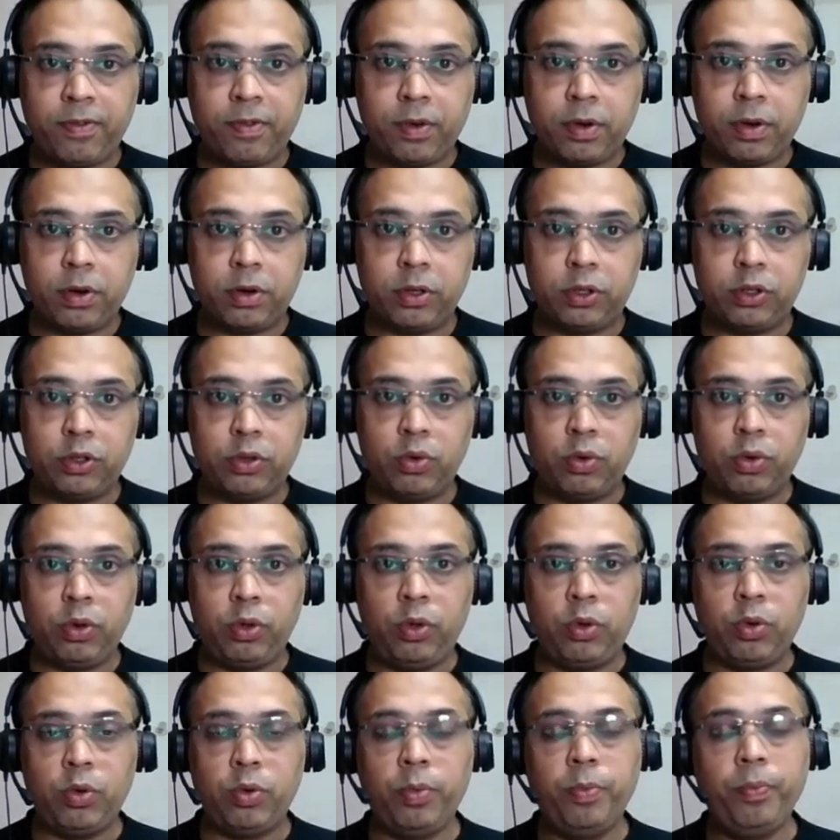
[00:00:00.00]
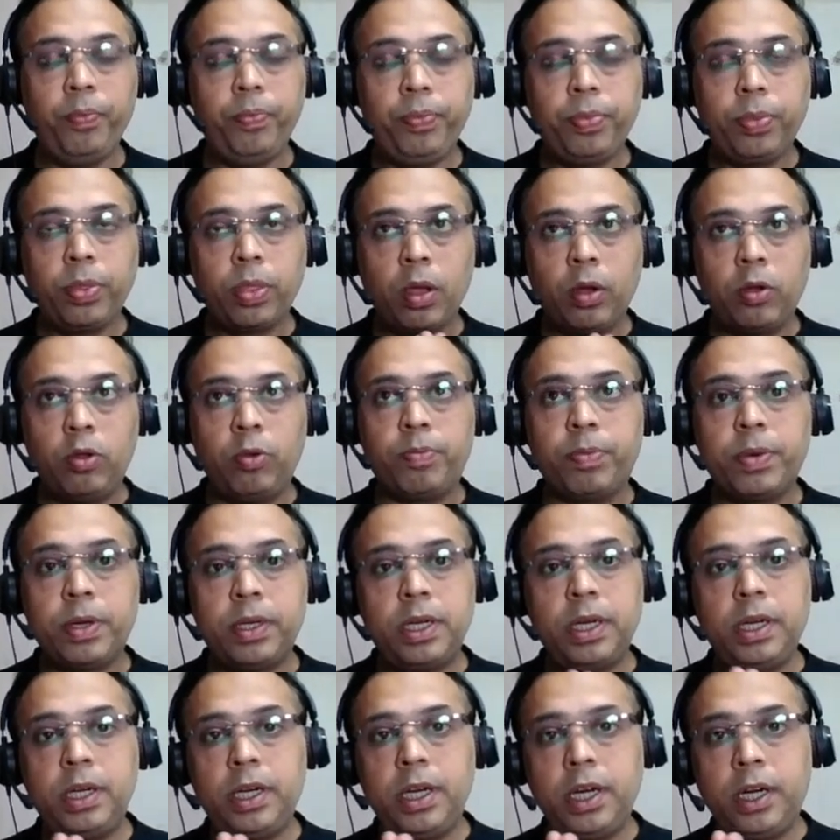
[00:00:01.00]
shown you, you
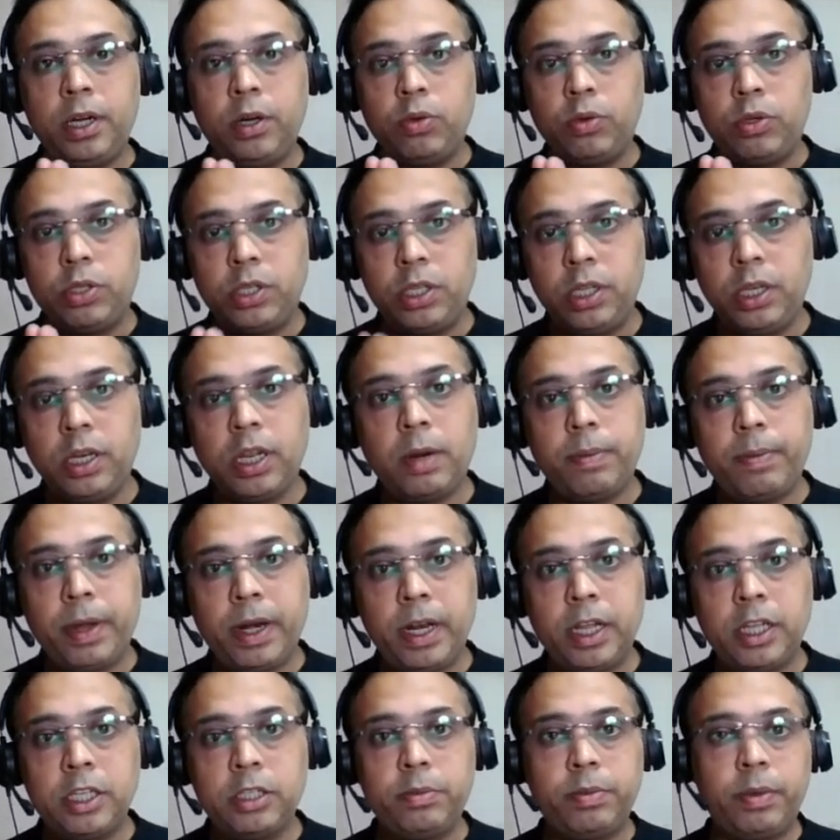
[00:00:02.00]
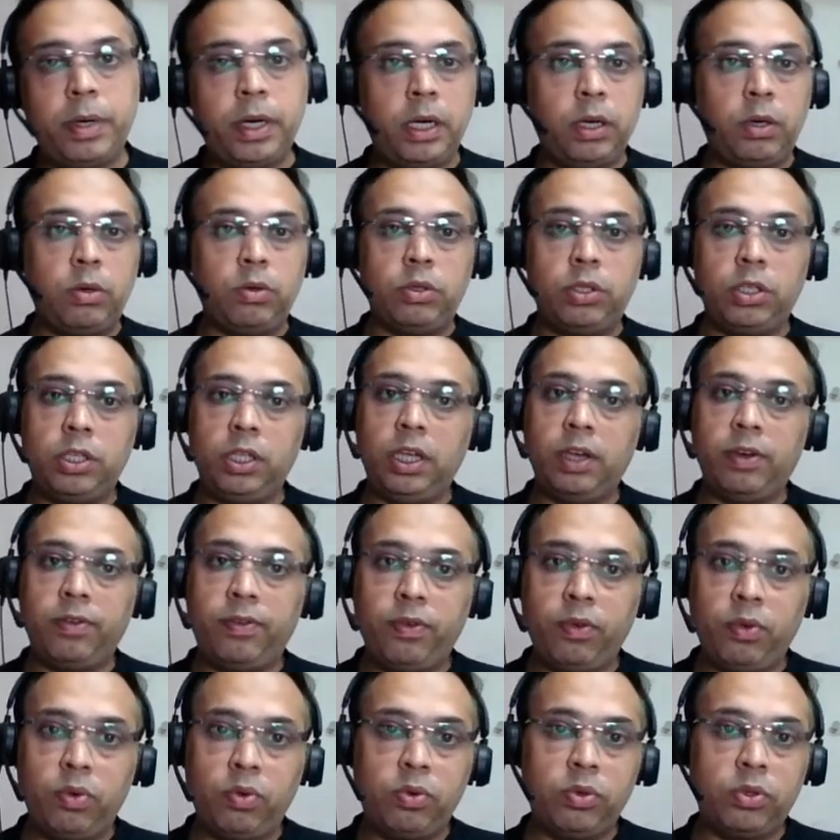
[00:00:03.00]
present it to senior management, to
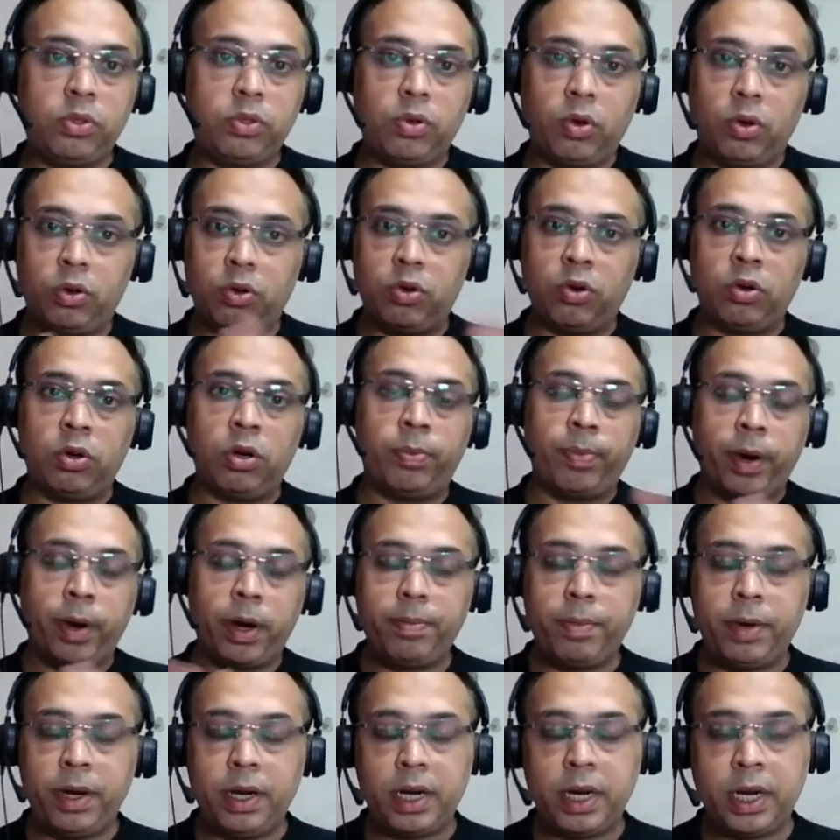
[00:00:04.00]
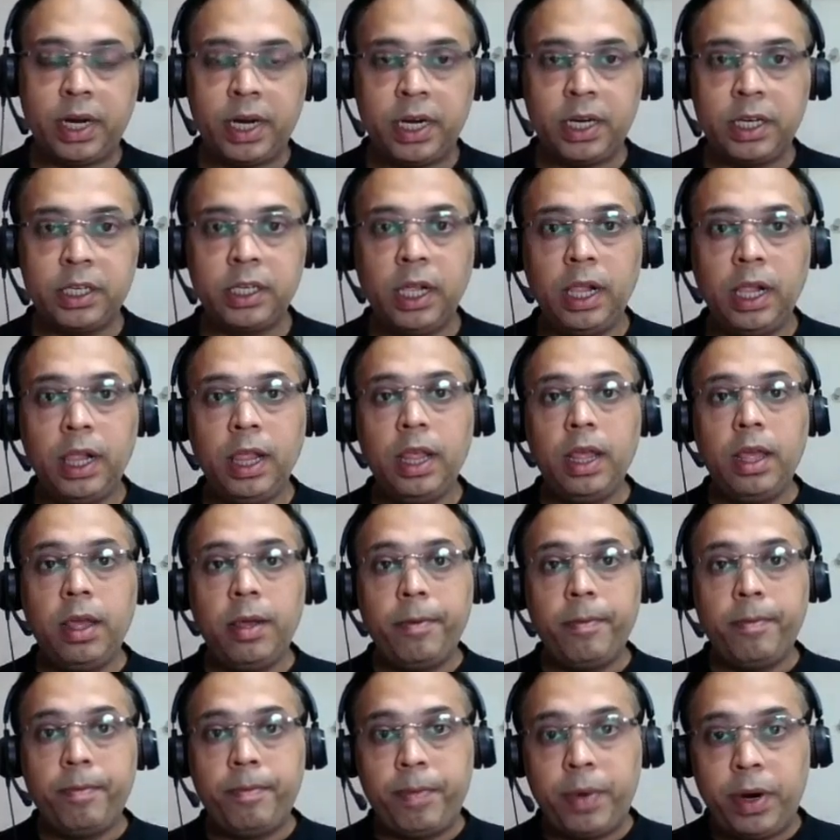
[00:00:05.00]
CFOs, or to department heads,
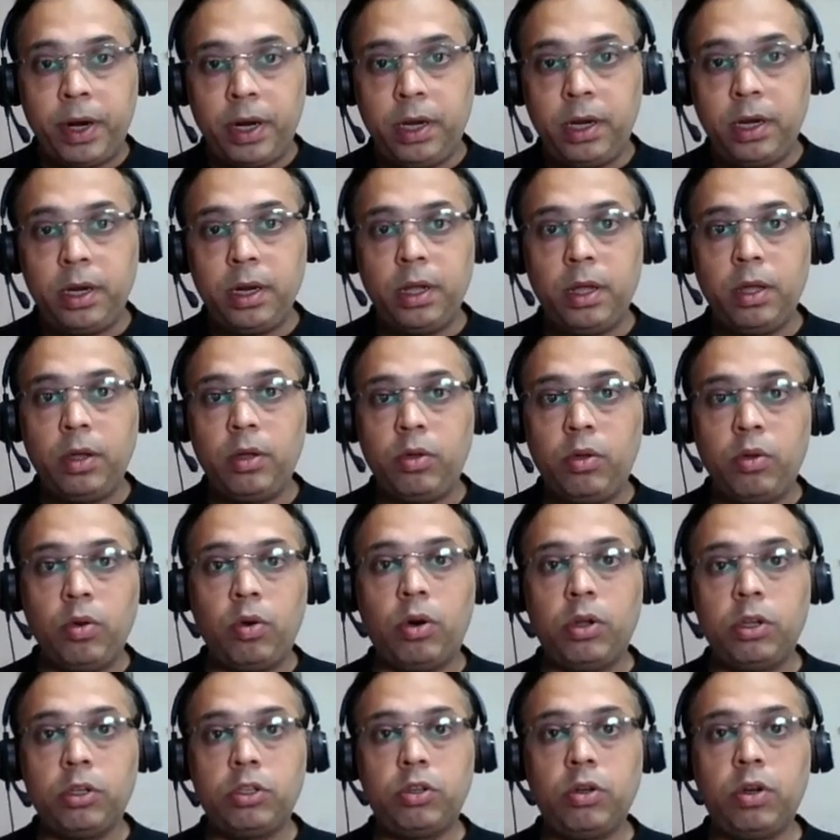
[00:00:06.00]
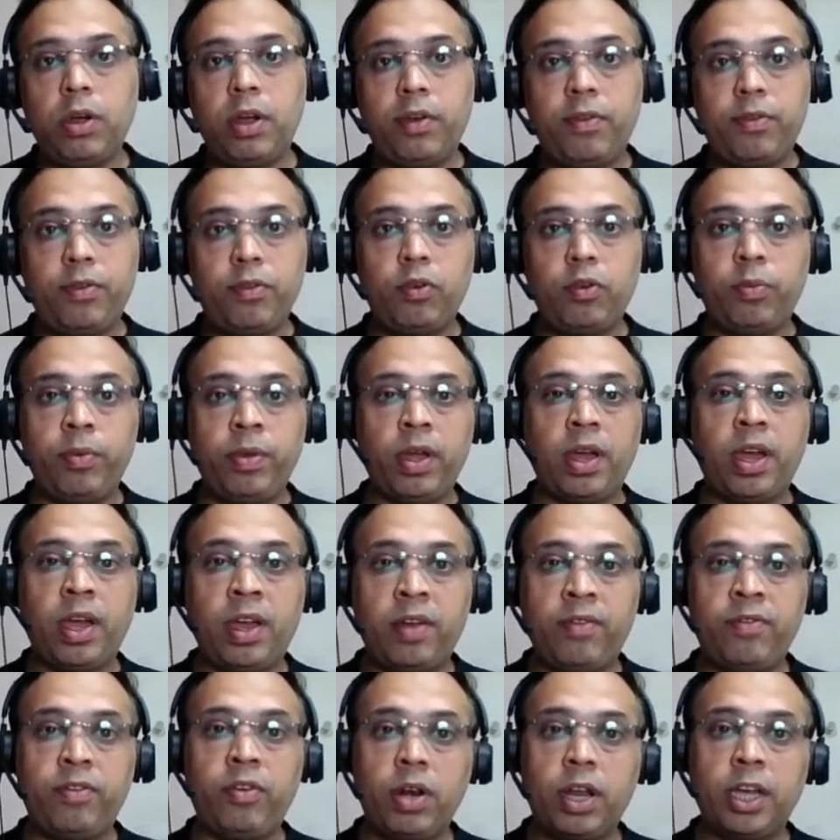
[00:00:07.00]
but you also have to have
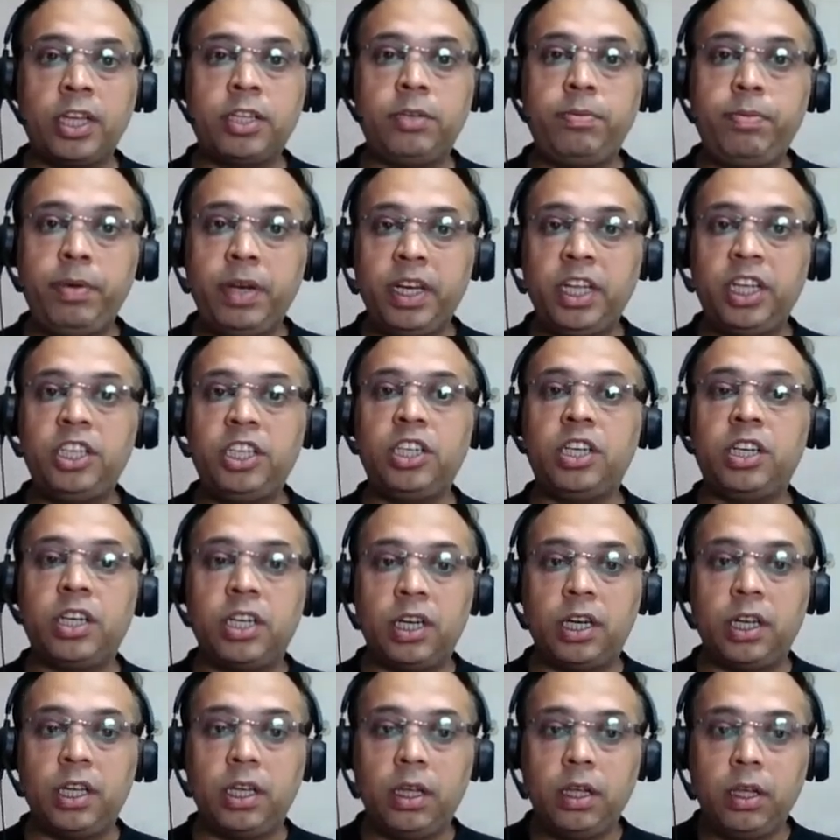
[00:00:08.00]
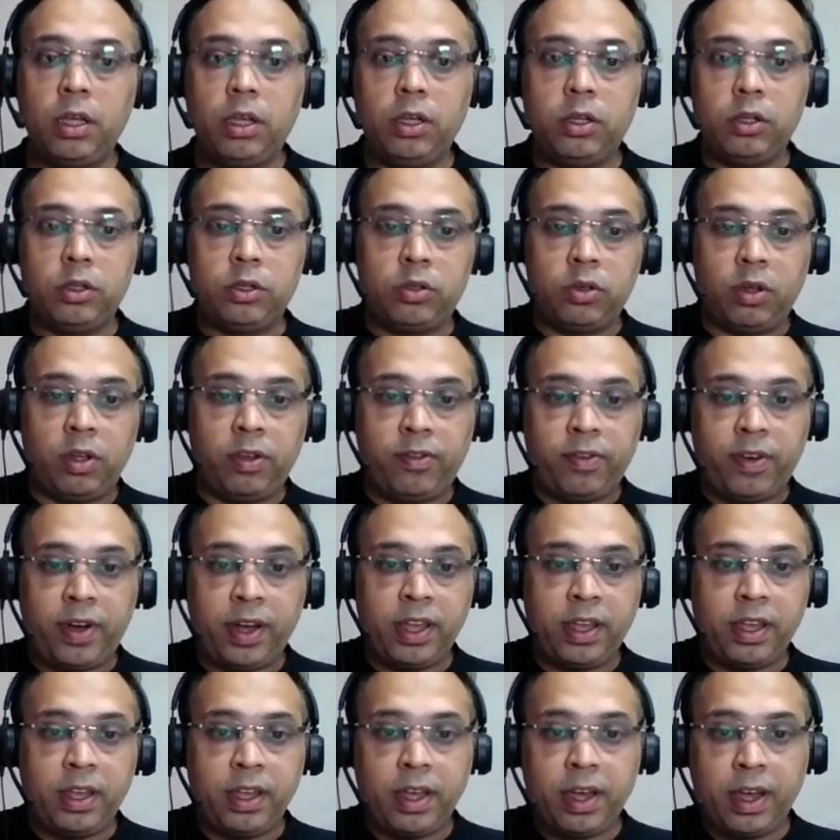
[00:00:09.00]
your explanation ready. So if
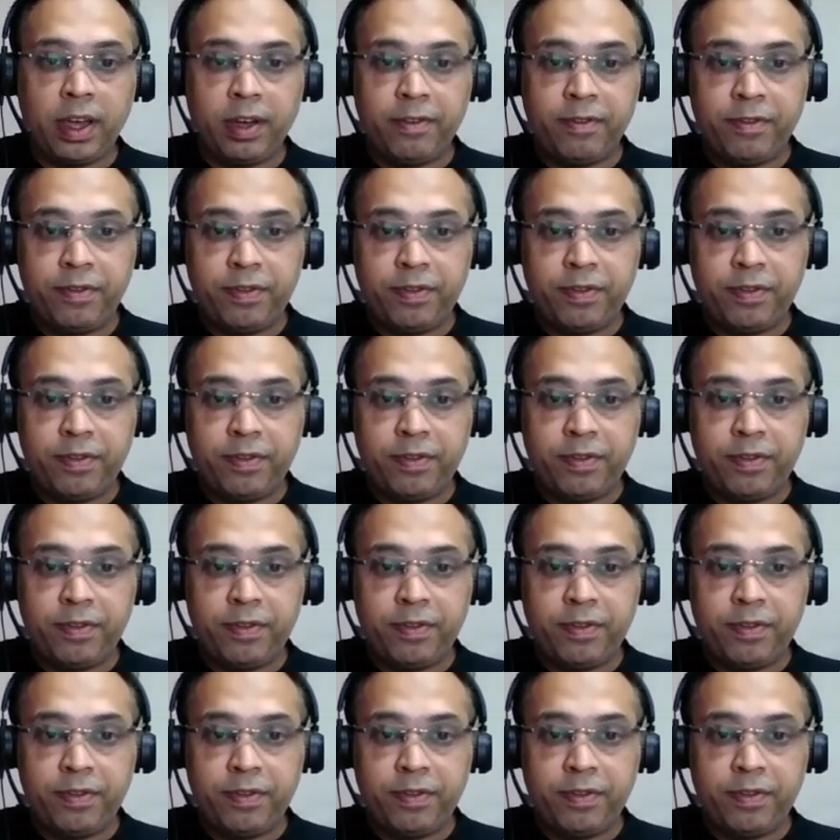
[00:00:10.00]
I have